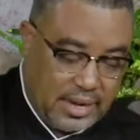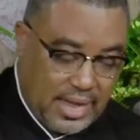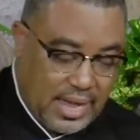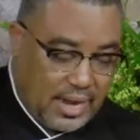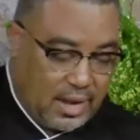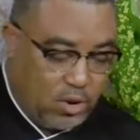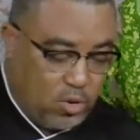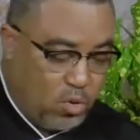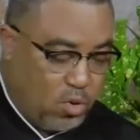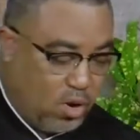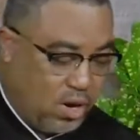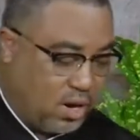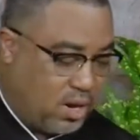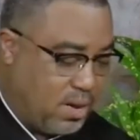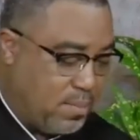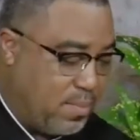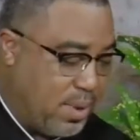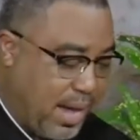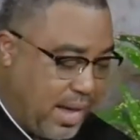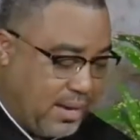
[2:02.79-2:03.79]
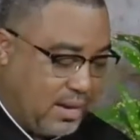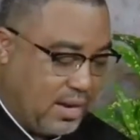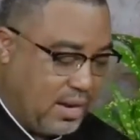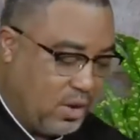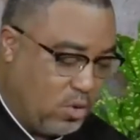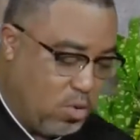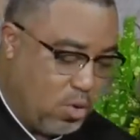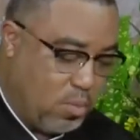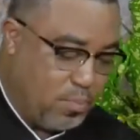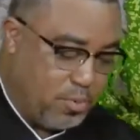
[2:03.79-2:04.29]
get it all combined and
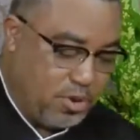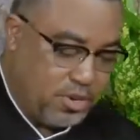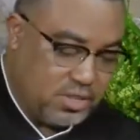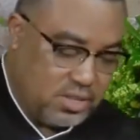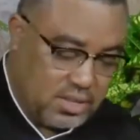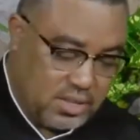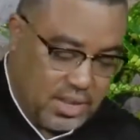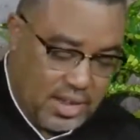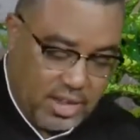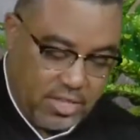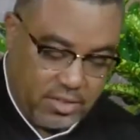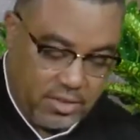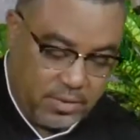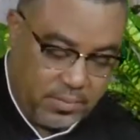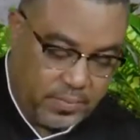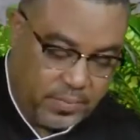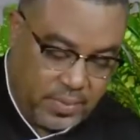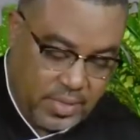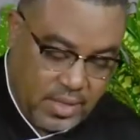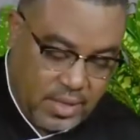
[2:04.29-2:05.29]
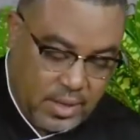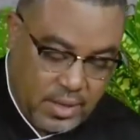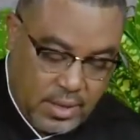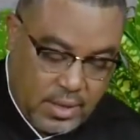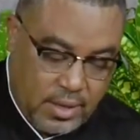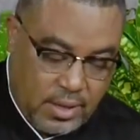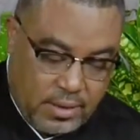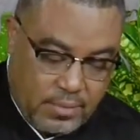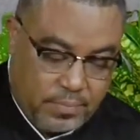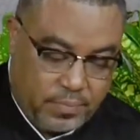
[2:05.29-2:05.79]
incorporated together.
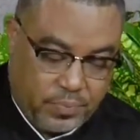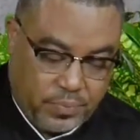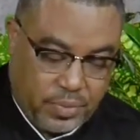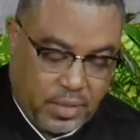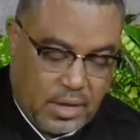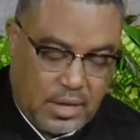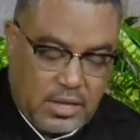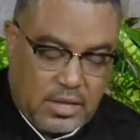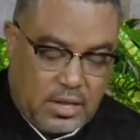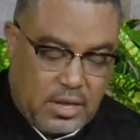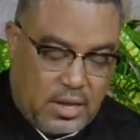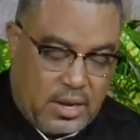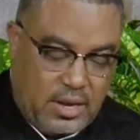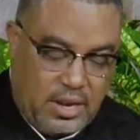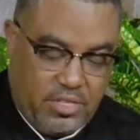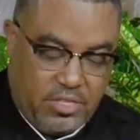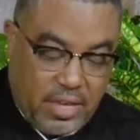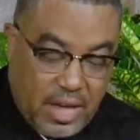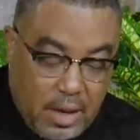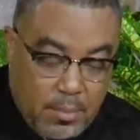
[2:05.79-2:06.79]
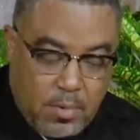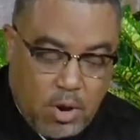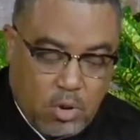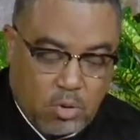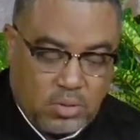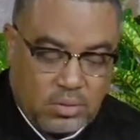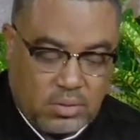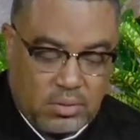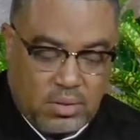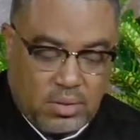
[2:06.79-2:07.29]
The thing
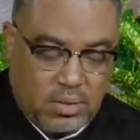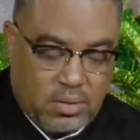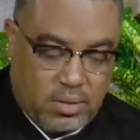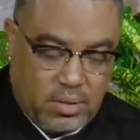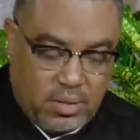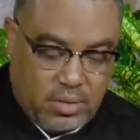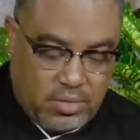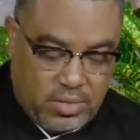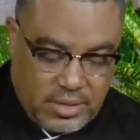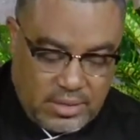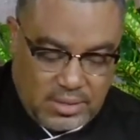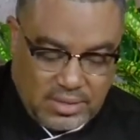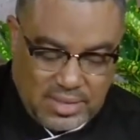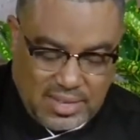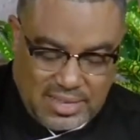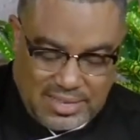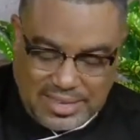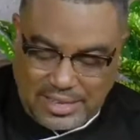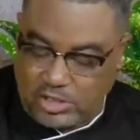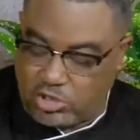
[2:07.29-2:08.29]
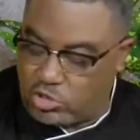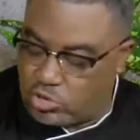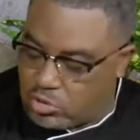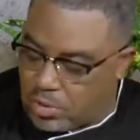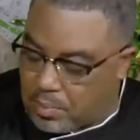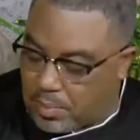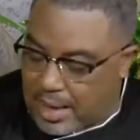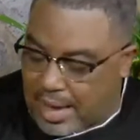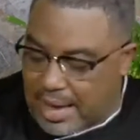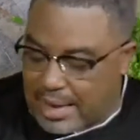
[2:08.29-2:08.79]
about this is that
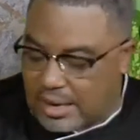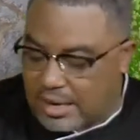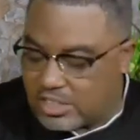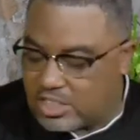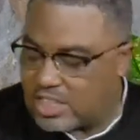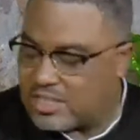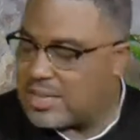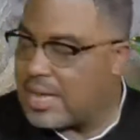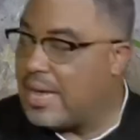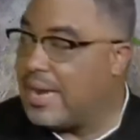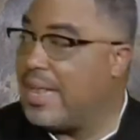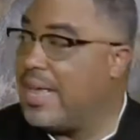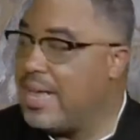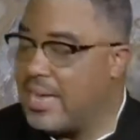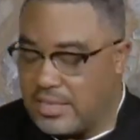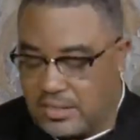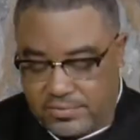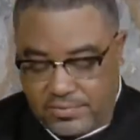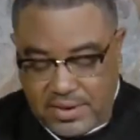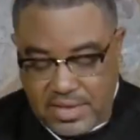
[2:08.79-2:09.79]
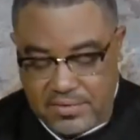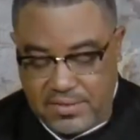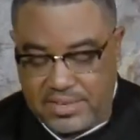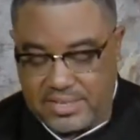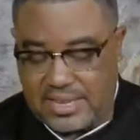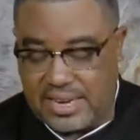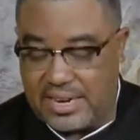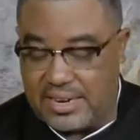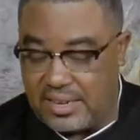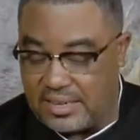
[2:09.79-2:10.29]
shrimp kind of just adheres
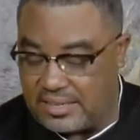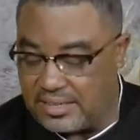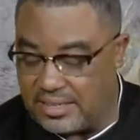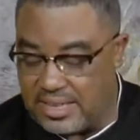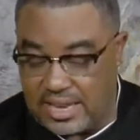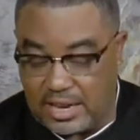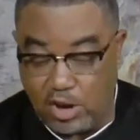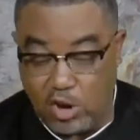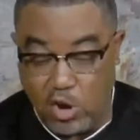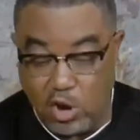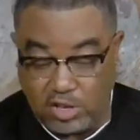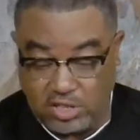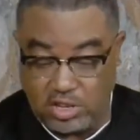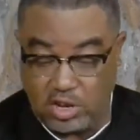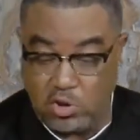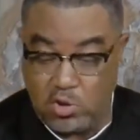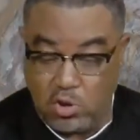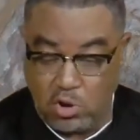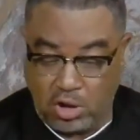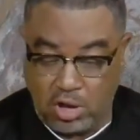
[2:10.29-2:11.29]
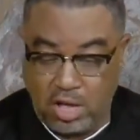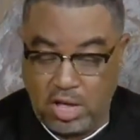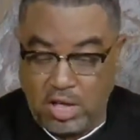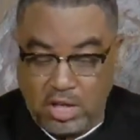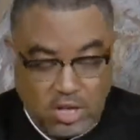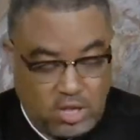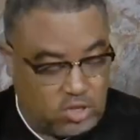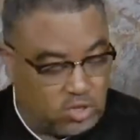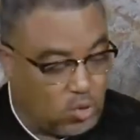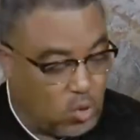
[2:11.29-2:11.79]
flavors and it doesn't take long to cook.
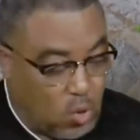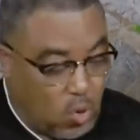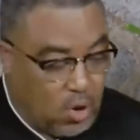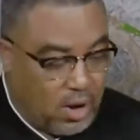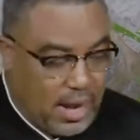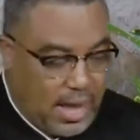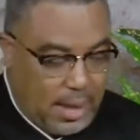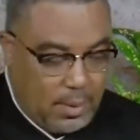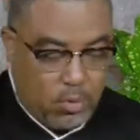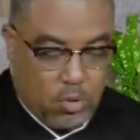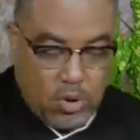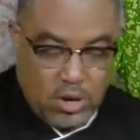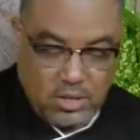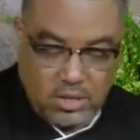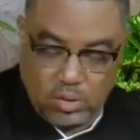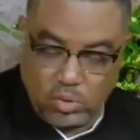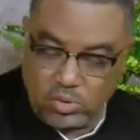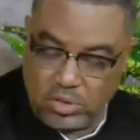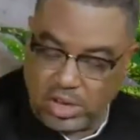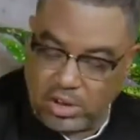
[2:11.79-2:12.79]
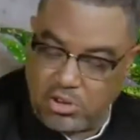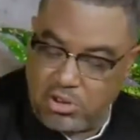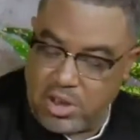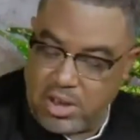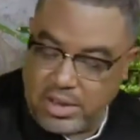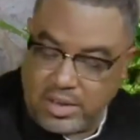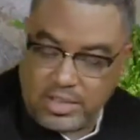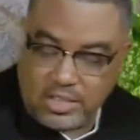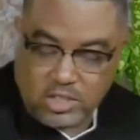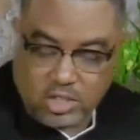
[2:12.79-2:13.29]
So all I am going to do to
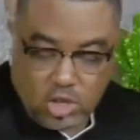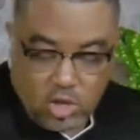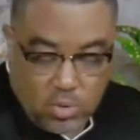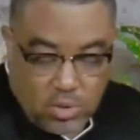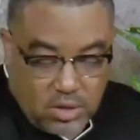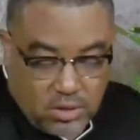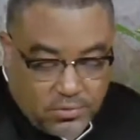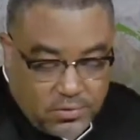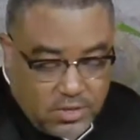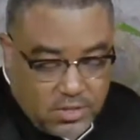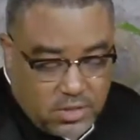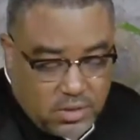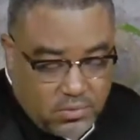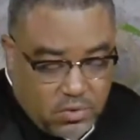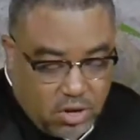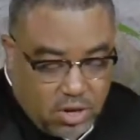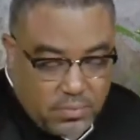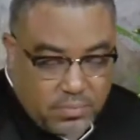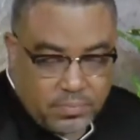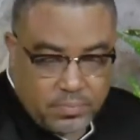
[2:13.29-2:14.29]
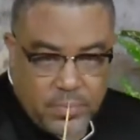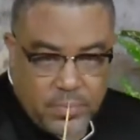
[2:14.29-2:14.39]
create these skewers, first of all,